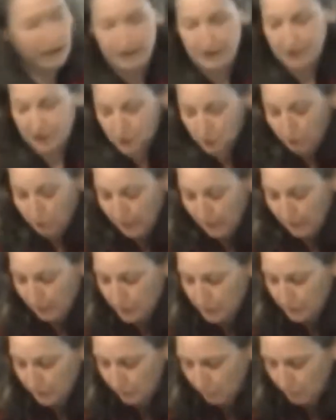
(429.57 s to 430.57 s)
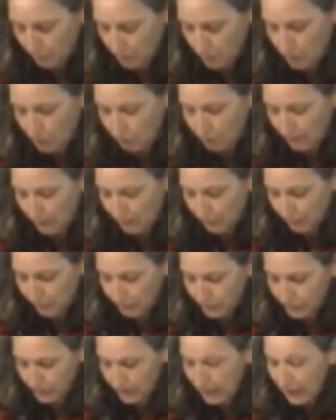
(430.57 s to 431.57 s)
I could talk about lots more, but 2 big
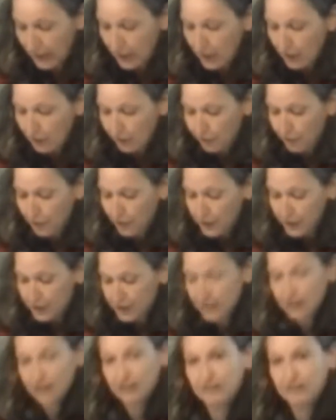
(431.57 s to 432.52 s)
ones. First,